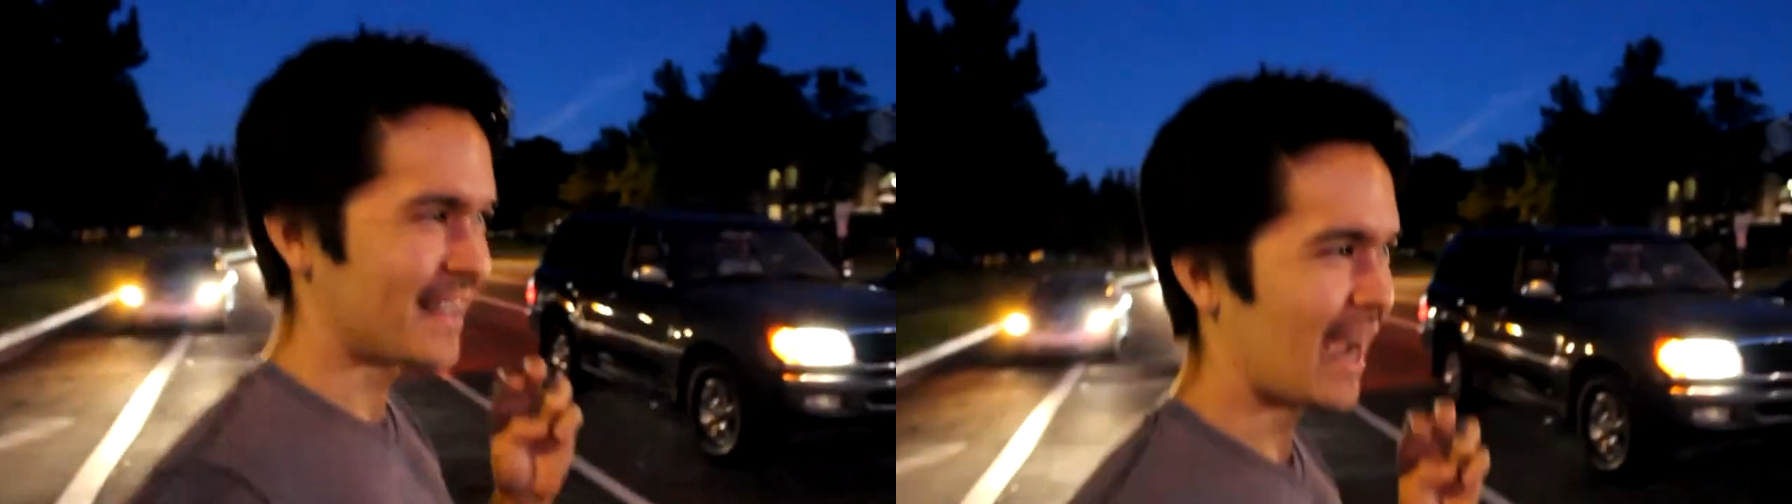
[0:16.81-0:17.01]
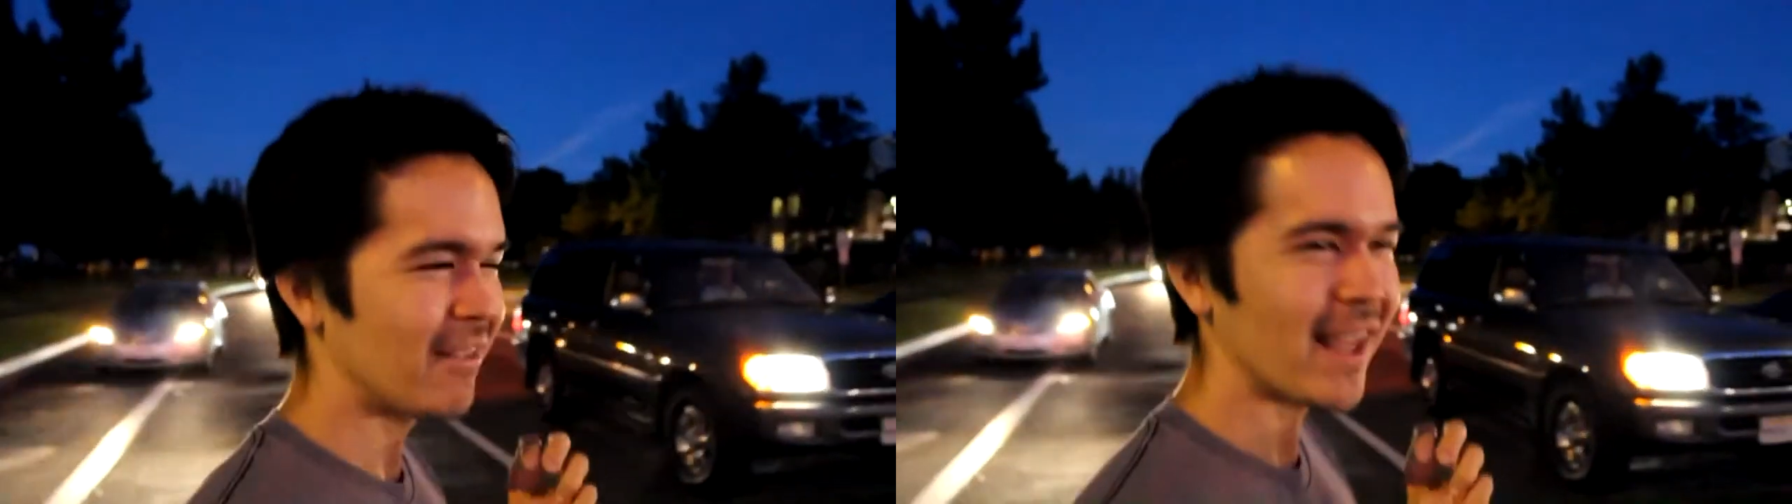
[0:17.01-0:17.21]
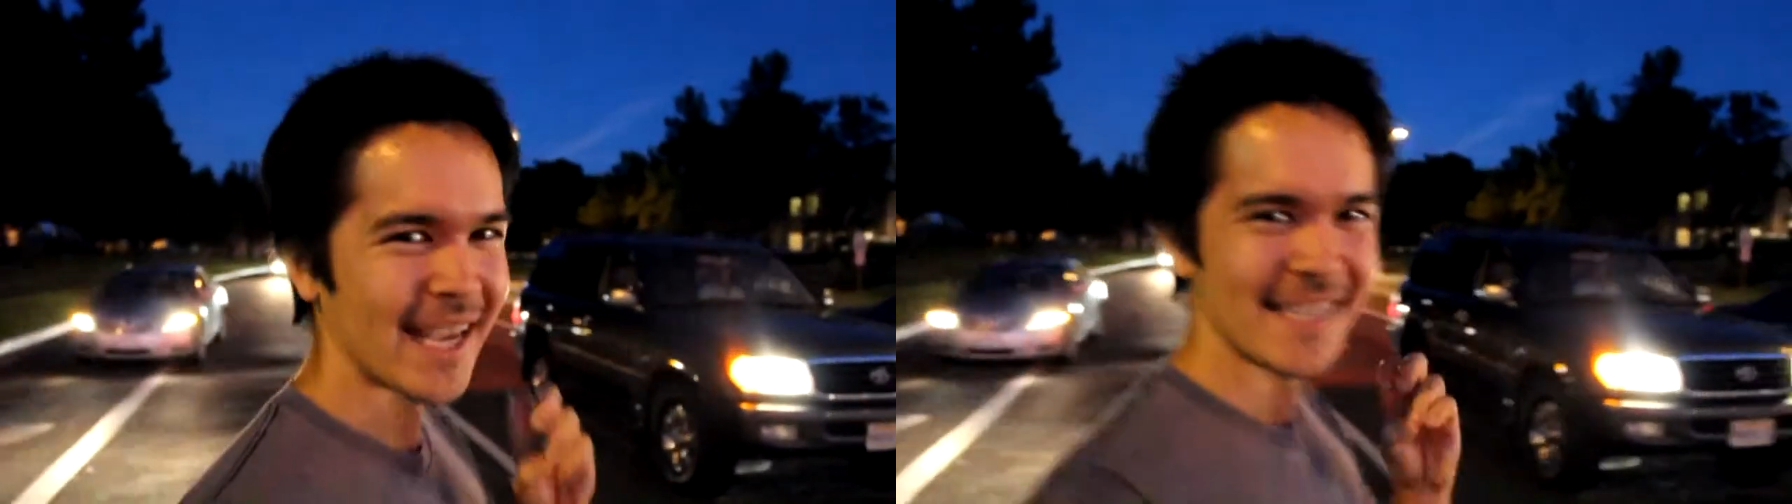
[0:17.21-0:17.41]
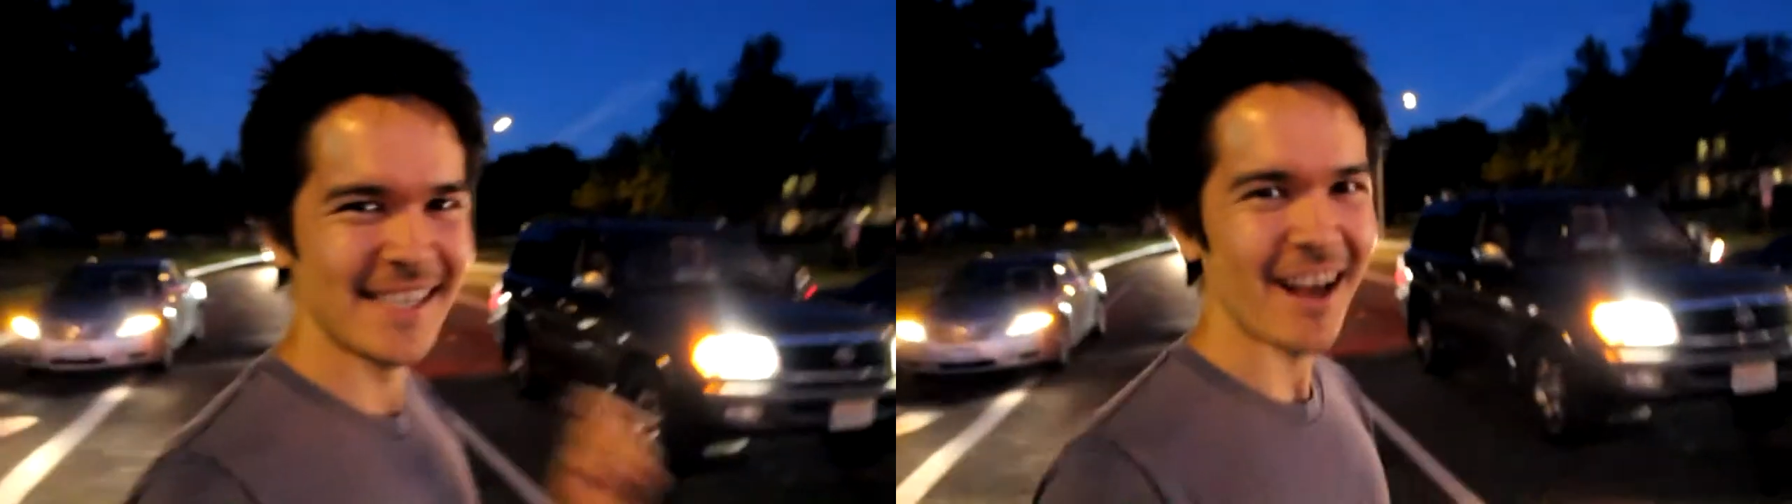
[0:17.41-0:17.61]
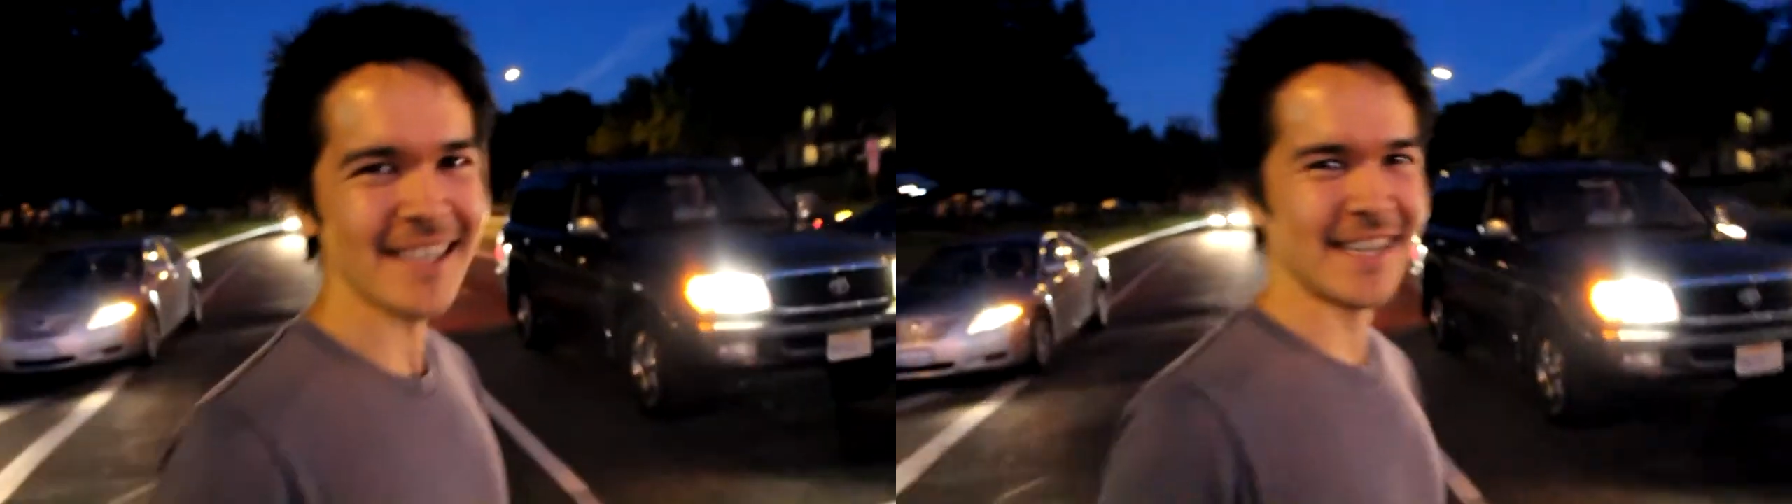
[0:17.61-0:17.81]
I've, like,
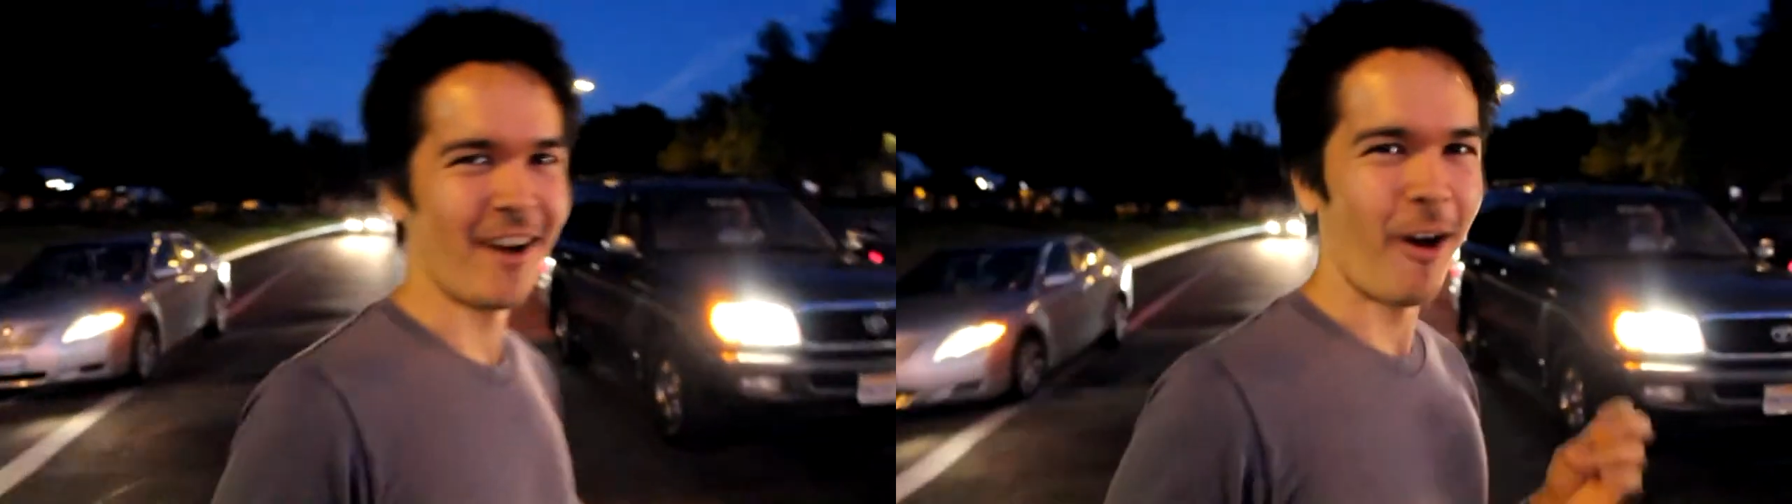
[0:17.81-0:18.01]
exhausted